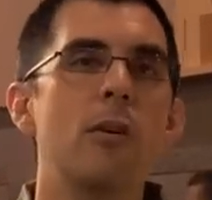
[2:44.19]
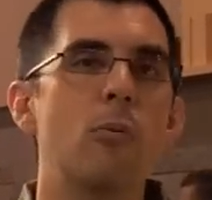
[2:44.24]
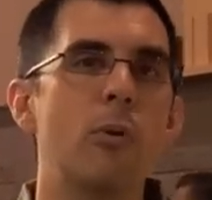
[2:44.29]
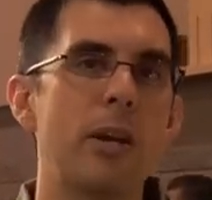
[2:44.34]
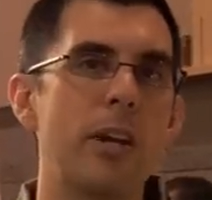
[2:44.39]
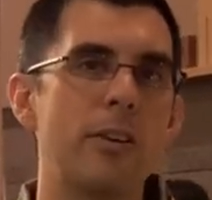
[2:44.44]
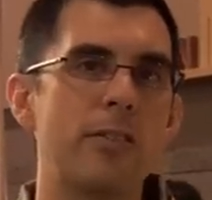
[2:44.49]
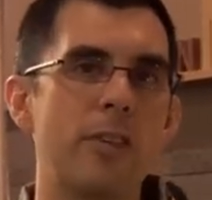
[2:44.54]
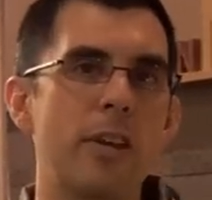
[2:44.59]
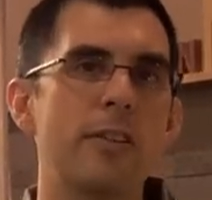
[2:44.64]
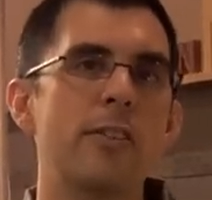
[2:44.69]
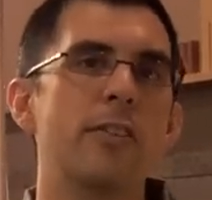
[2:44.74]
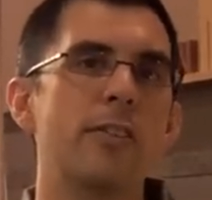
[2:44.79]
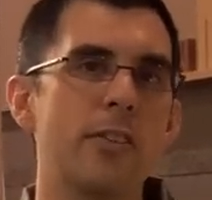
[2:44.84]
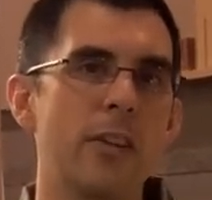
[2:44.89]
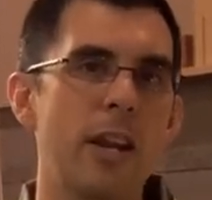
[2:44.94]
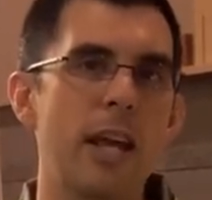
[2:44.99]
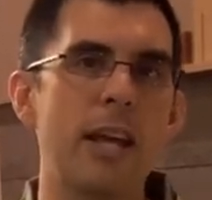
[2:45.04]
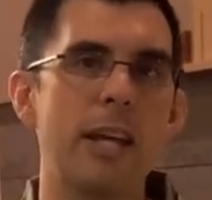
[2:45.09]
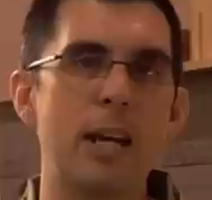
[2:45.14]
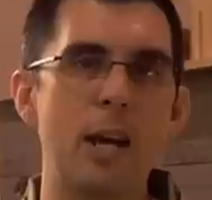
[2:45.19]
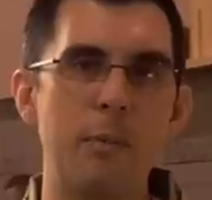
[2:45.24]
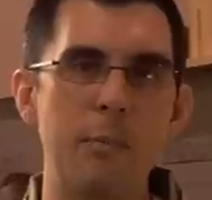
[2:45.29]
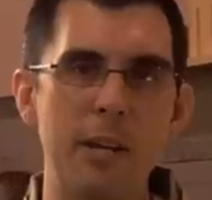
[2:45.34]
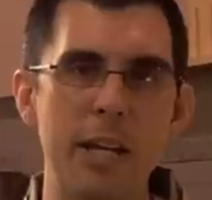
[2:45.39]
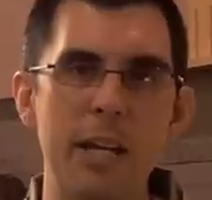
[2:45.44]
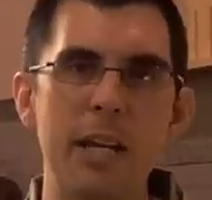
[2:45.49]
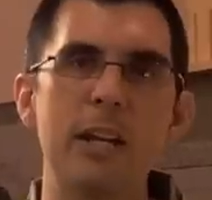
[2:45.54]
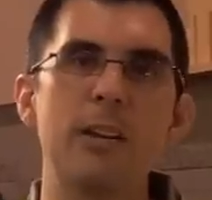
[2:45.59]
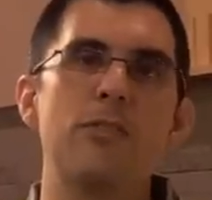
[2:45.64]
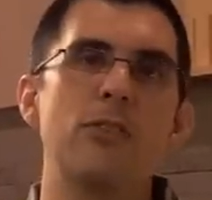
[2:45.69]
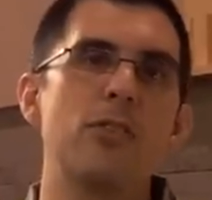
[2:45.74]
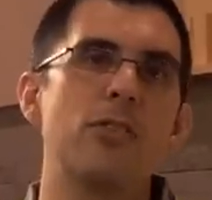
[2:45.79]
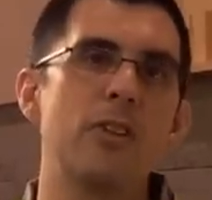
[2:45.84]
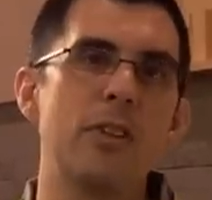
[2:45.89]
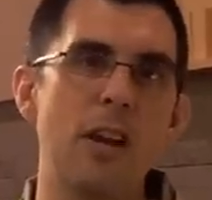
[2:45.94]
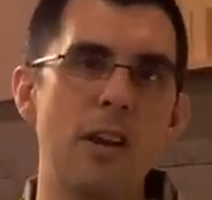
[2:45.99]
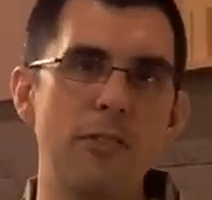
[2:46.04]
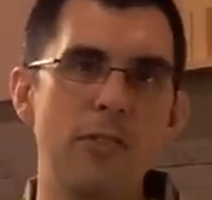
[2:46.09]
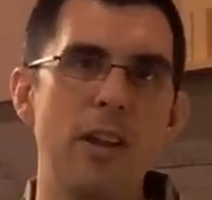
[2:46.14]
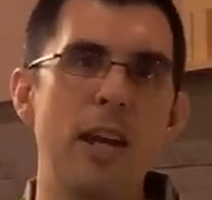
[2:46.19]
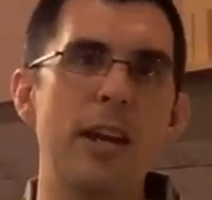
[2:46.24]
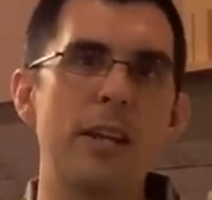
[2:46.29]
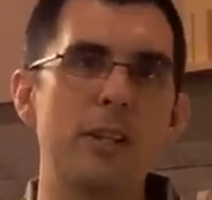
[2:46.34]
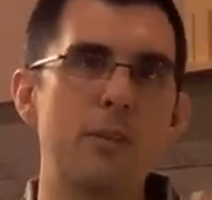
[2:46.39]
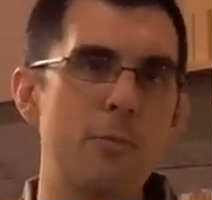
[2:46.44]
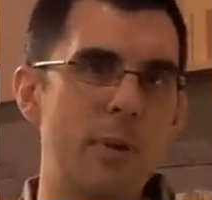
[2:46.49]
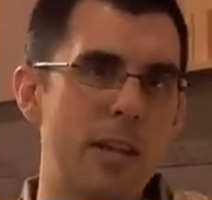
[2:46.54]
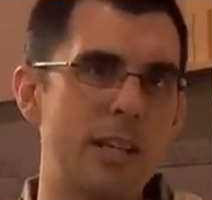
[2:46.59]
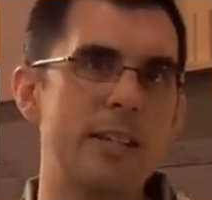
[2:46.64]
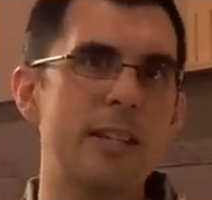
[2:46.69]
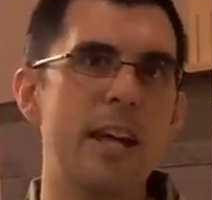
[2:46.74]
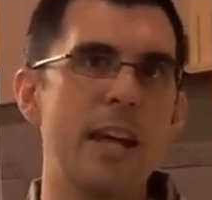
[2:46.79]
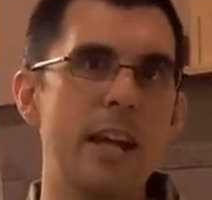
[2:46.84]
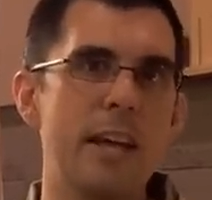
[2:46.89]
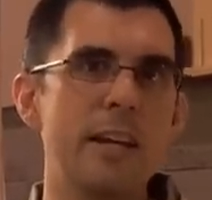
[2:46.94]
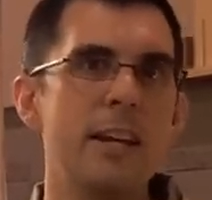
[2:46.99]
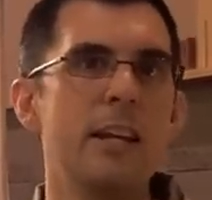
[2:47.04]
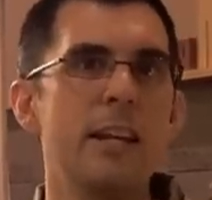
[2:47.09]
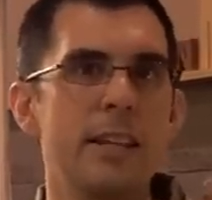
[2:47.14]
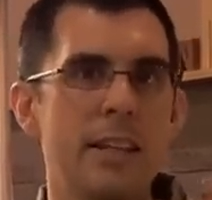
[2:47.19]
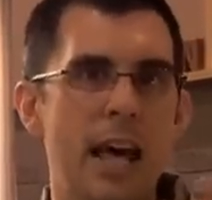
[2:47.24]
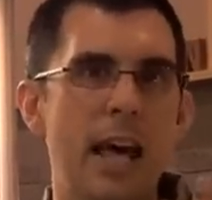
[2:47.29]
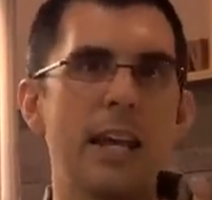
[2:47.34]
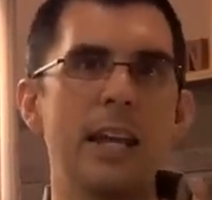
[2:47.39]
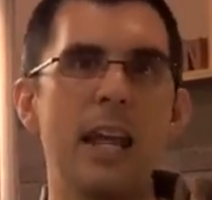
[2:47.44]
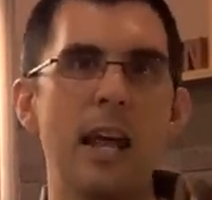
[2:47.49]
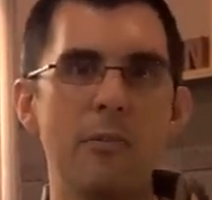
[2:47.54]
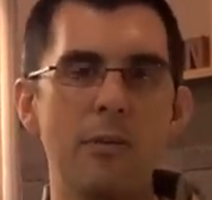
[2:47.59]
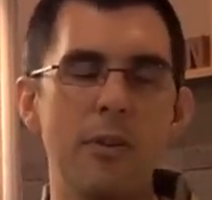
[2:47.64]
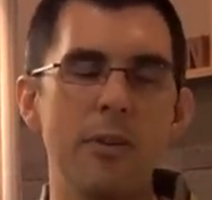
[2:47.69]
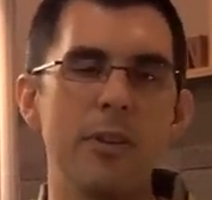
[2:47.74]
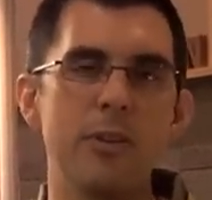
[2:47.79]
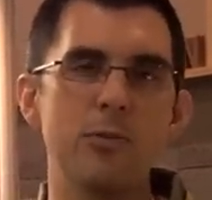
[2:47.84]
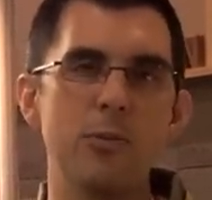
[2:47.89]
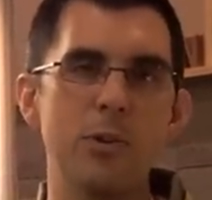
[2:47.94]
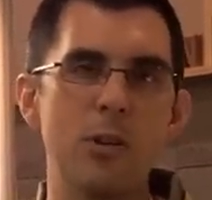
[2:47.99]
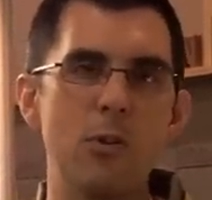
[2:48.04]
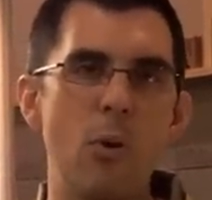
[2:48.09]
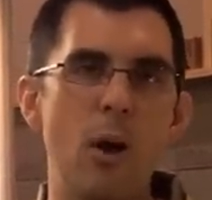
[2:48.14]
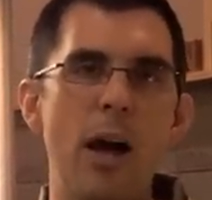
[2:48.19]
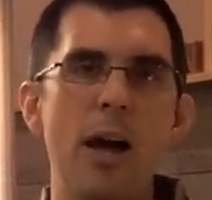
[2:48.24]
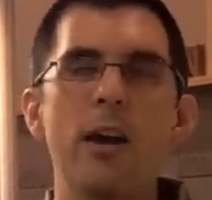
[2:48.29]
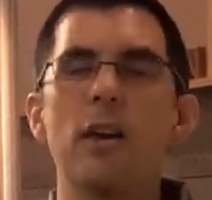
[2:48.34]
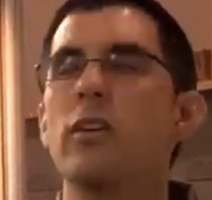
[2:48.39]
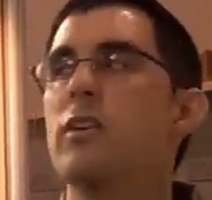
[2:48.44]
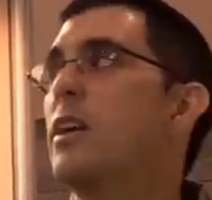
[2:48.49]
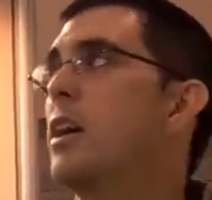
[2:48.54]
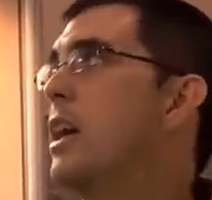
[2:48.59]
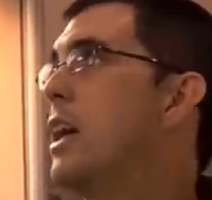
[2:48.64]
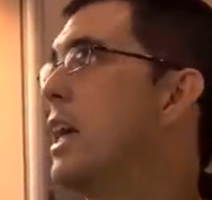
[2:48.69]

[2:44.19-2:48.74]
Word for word: when it senses the light coming in, if there's enough light to maintain that level that's required,